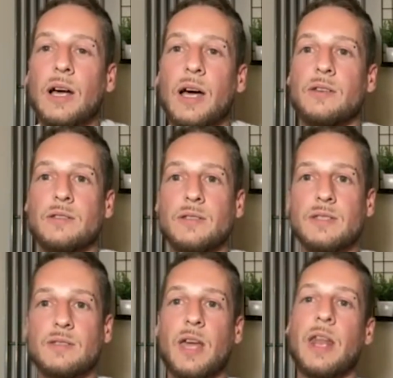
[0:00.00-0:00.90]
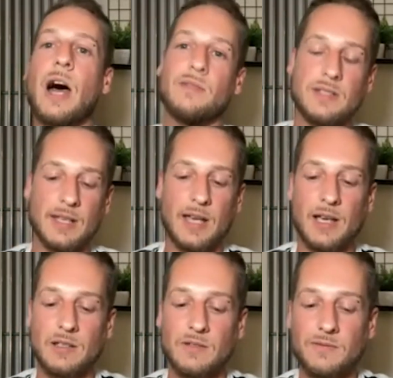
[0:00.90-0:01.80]
and then having to
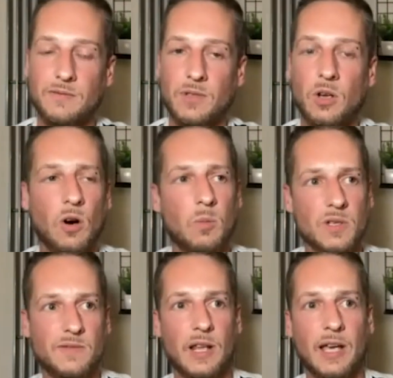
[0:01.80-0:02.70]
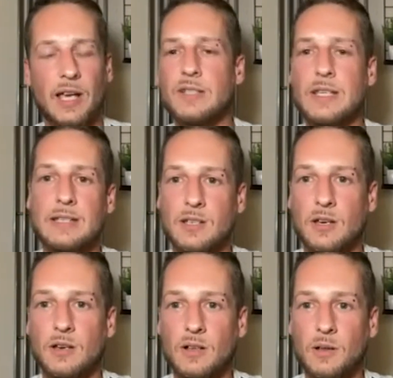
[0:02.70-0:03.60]
kind of you know almost feel like I needed
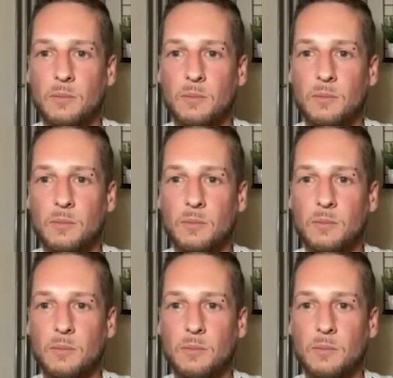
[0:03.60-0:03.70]
to